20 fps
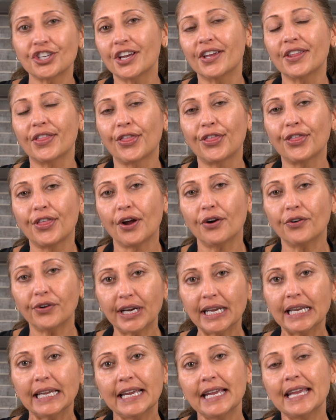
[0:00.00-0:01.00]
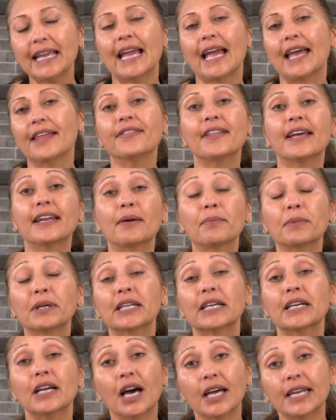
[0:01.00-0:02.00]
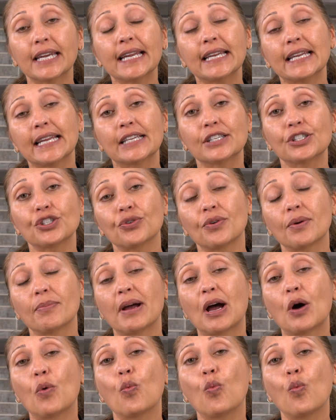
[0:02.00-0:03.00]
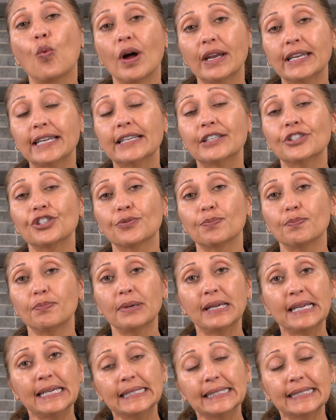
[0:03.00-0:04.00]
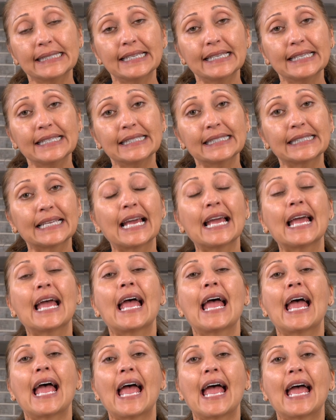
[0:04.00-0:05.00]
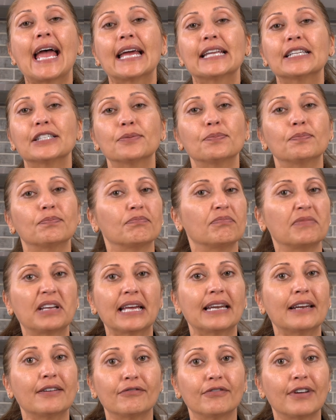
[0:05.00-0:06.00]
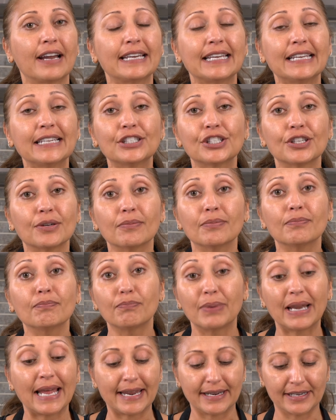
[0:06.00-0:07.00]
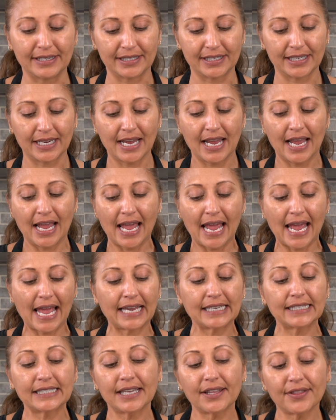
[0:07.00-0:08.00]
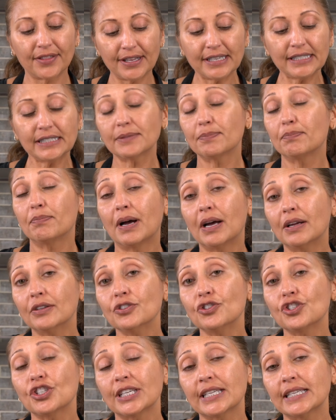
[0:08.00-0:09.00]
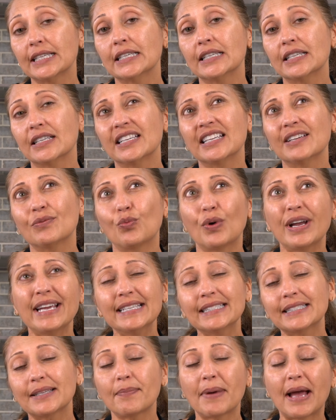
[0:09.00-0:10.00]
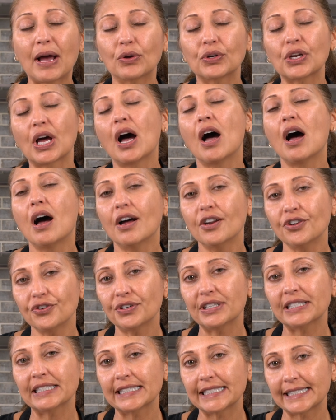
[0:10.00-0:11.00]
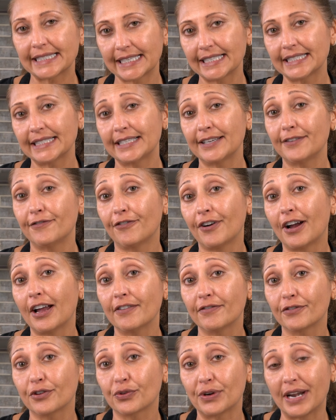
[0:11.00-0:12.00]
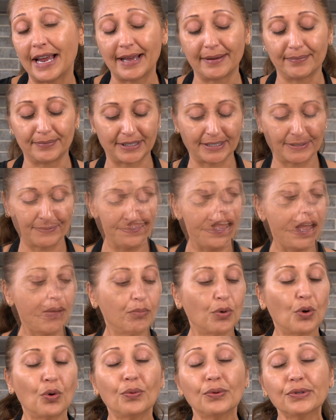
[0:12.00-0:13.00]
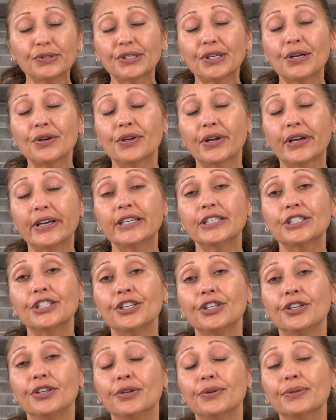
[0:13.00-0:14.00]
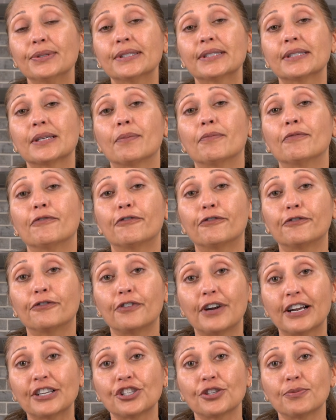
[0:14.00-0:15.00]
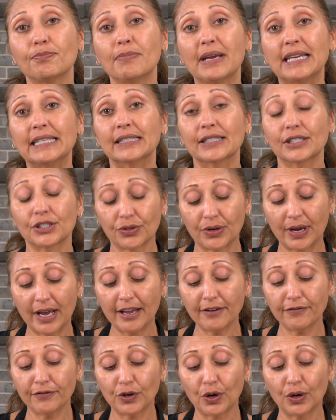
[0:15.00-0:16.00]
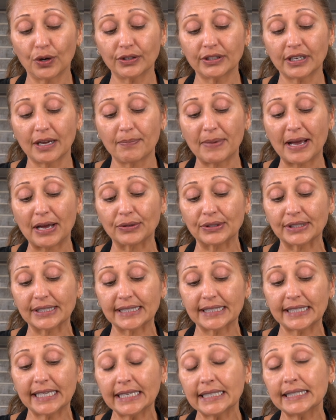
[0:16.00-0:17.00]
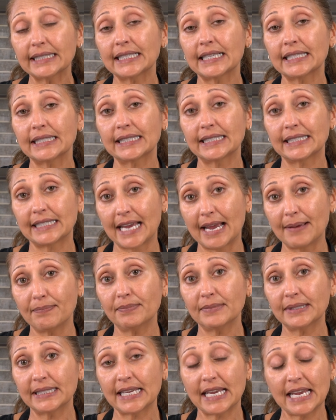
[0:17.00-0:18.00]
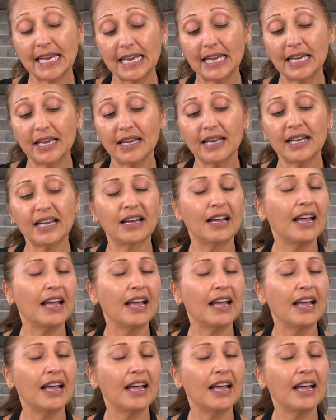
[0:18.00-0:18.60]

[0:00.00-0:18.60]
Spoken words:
it thoroughly, and then I'm going to cut it into about 1-inch pieces and get it ready to blend. And this bunch, it weighs about 165 grams. I'm also going to use some fresh mint. So I've got about 6 stems here, a